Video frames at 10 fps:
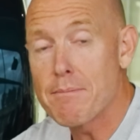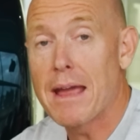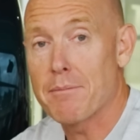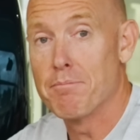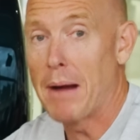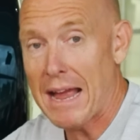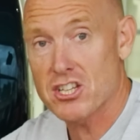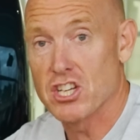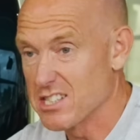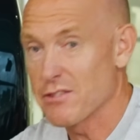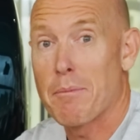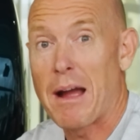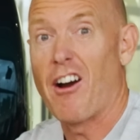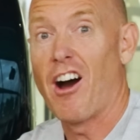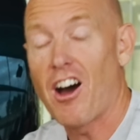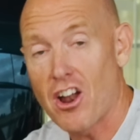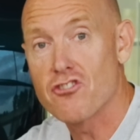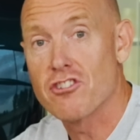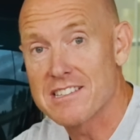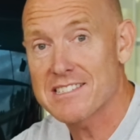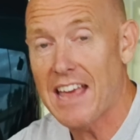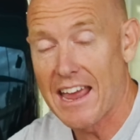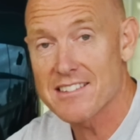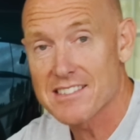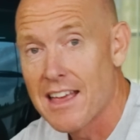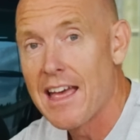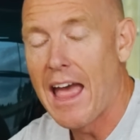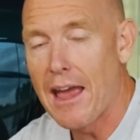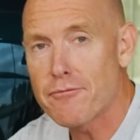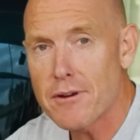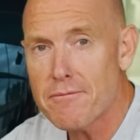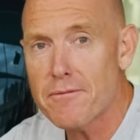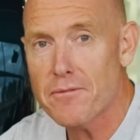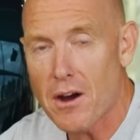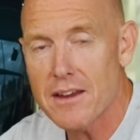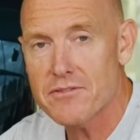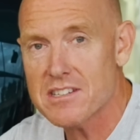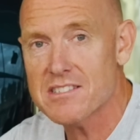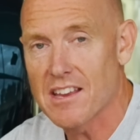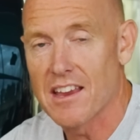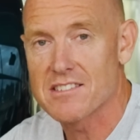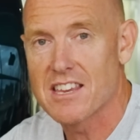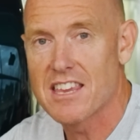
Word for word: make batches of about 100 sets every five to six